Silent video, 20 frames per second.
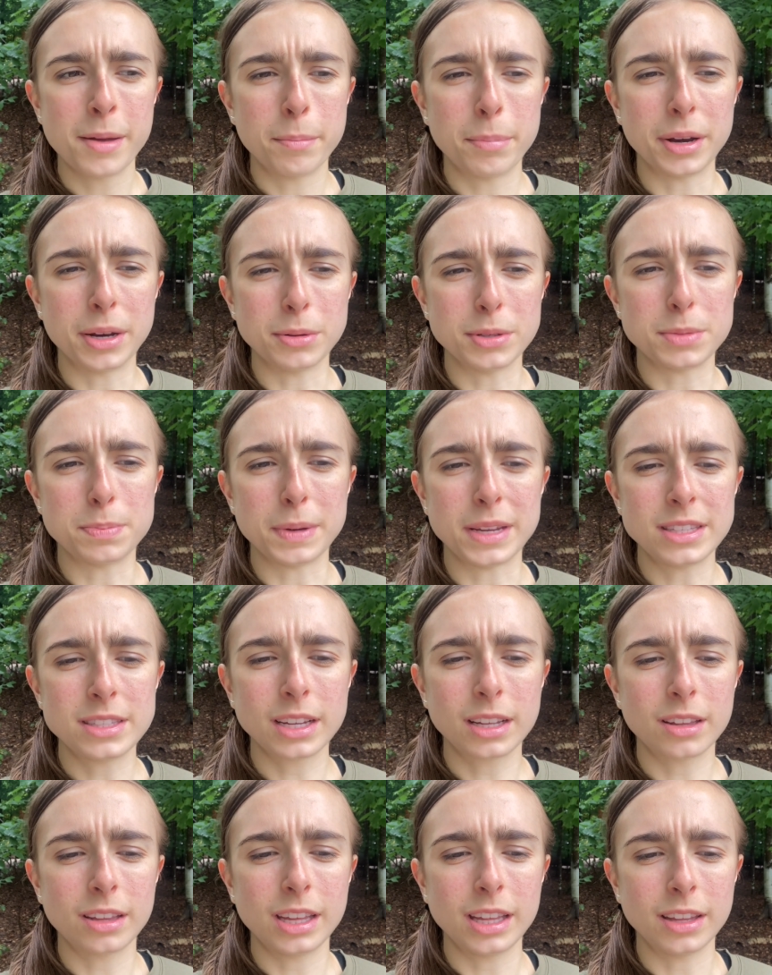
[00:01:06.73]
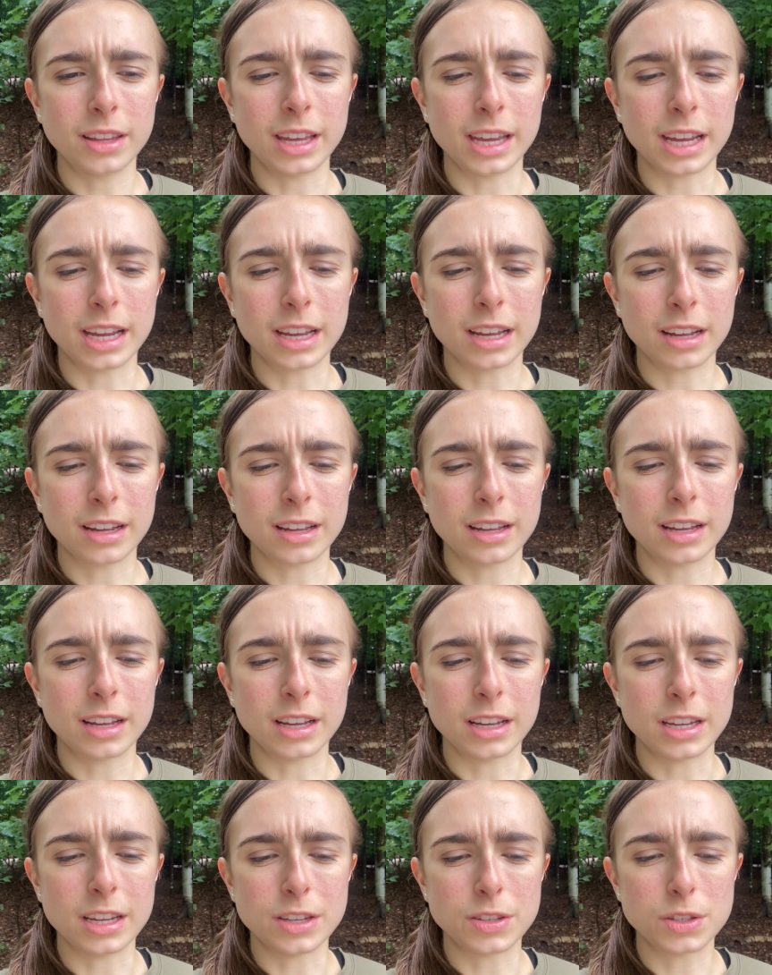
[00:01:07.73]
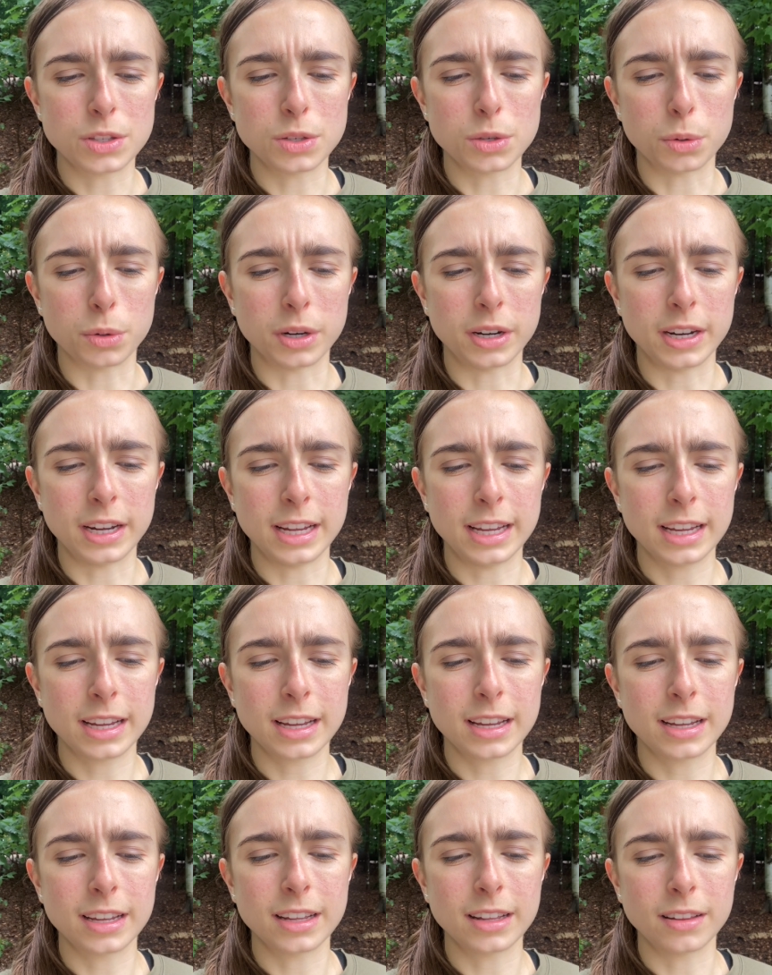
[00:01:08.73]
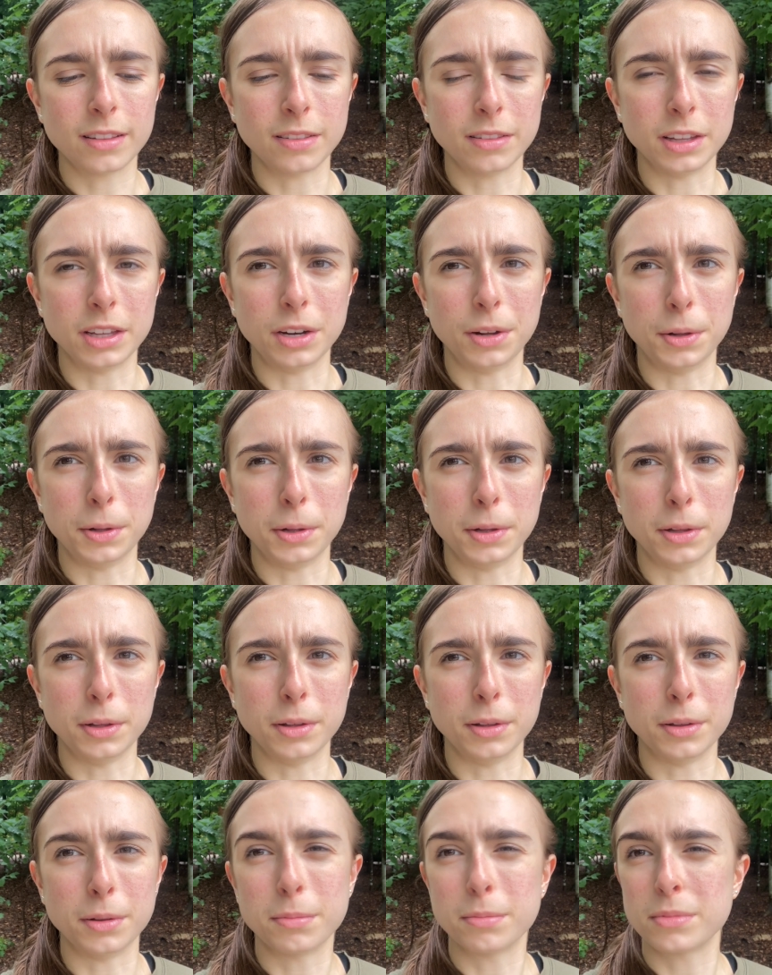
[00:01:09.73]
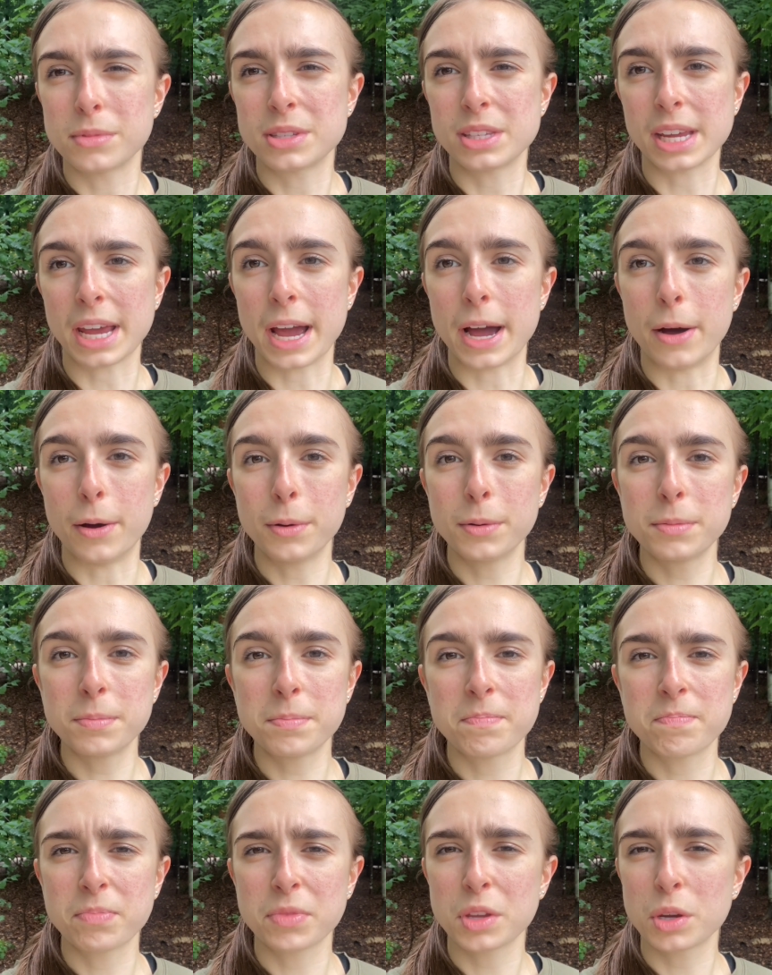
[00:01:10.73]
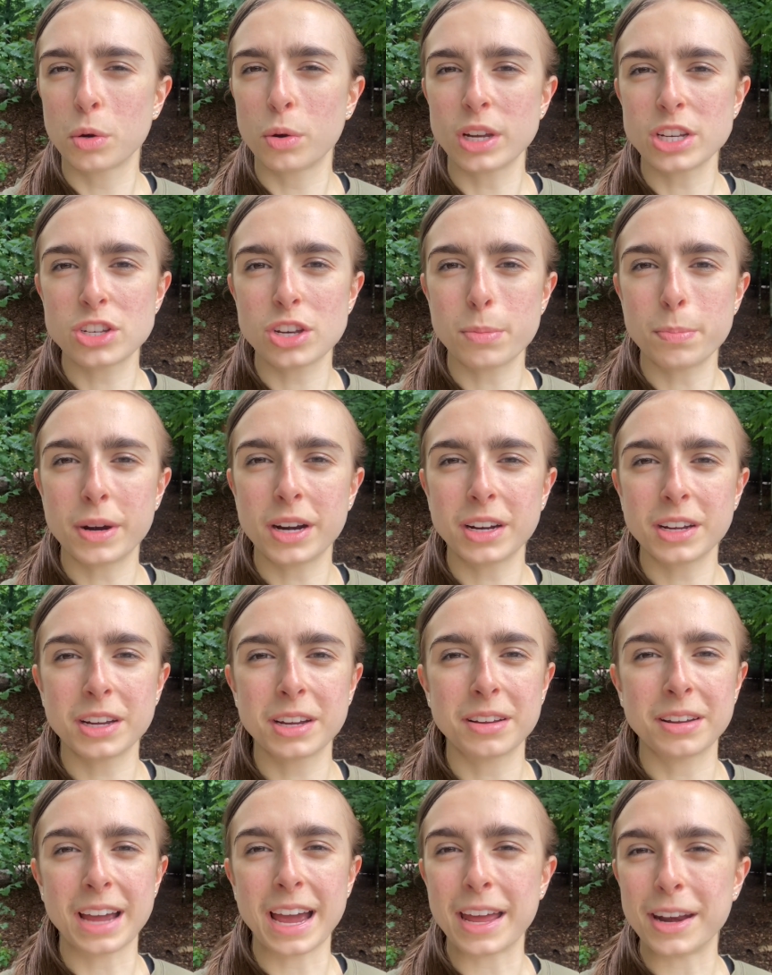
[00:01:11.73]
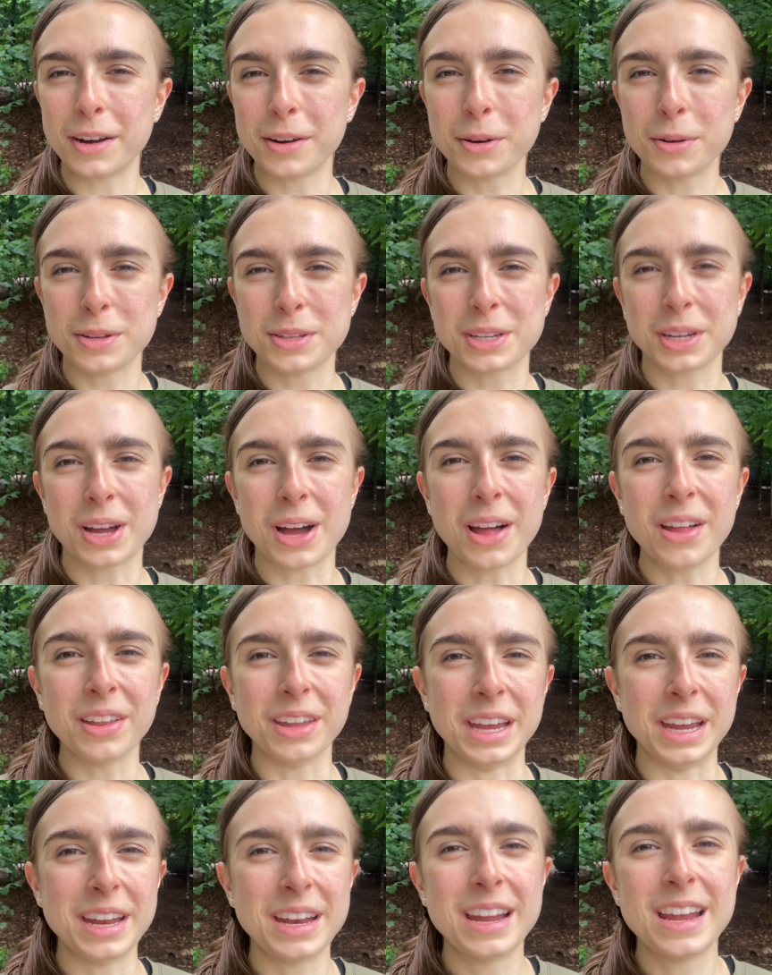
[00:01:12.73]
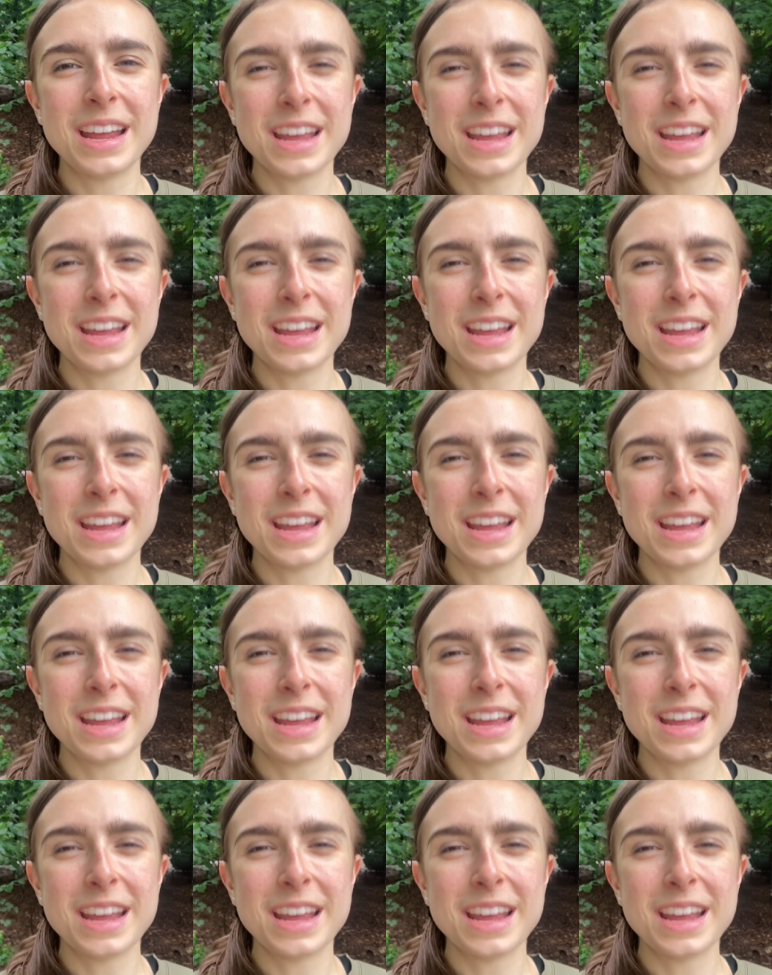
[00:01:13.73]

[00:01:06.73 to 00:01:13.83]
but it was basically like a historic little town, question mark? I don't know what to call it.